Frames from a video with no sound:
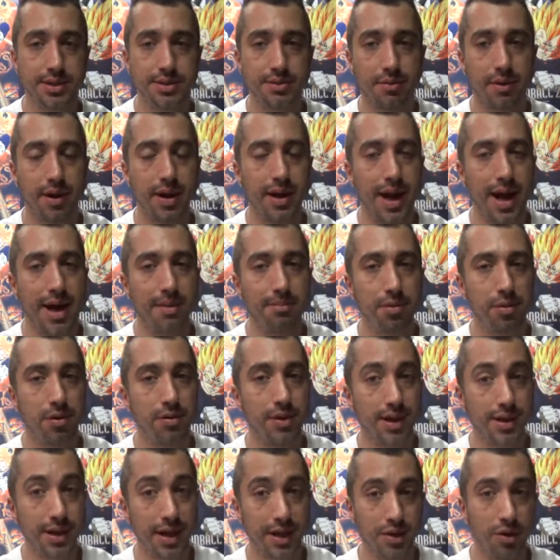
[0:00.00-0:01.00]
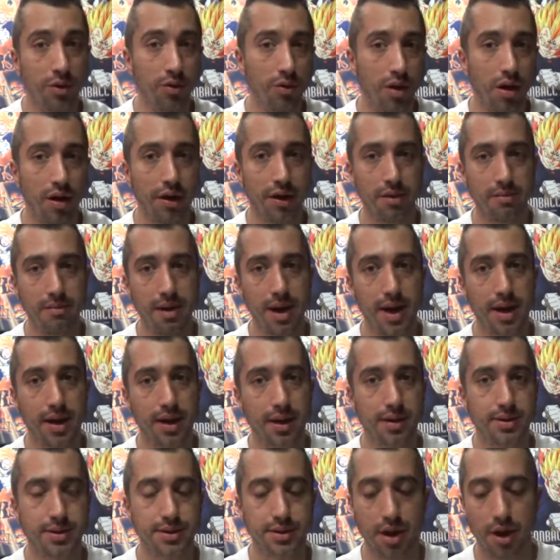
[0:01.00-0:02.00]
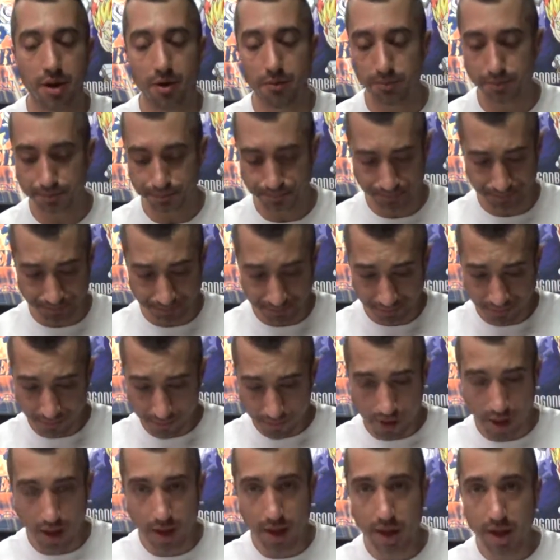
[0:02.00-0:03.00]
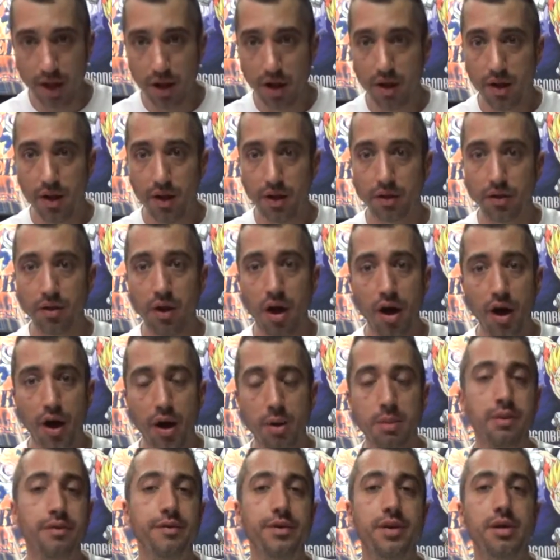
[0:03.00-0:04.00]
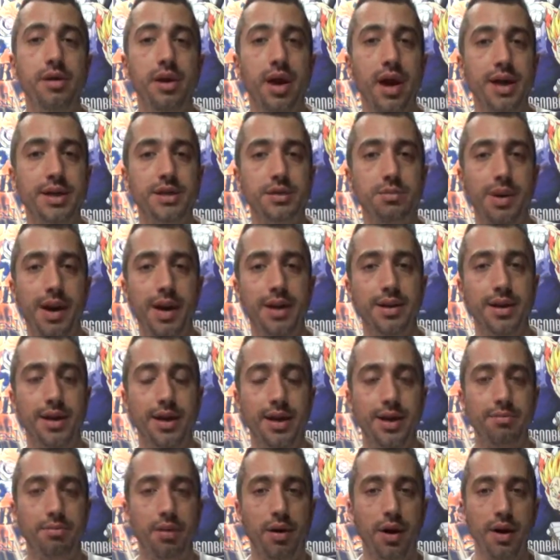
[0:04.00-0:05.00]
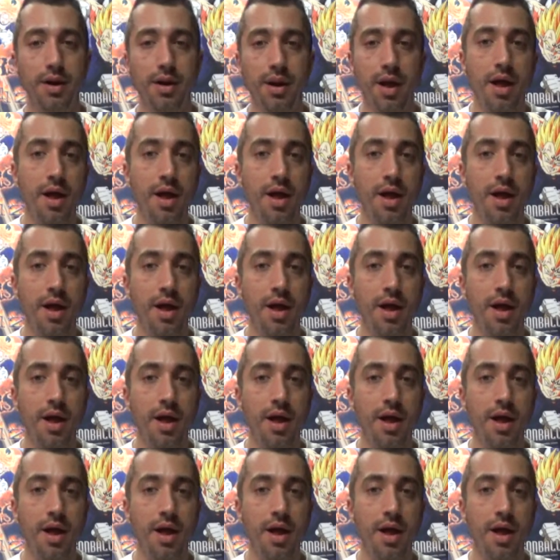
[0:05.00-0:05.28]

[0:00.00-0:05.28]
Green Apple that they no longer make. So longer review than I expected, but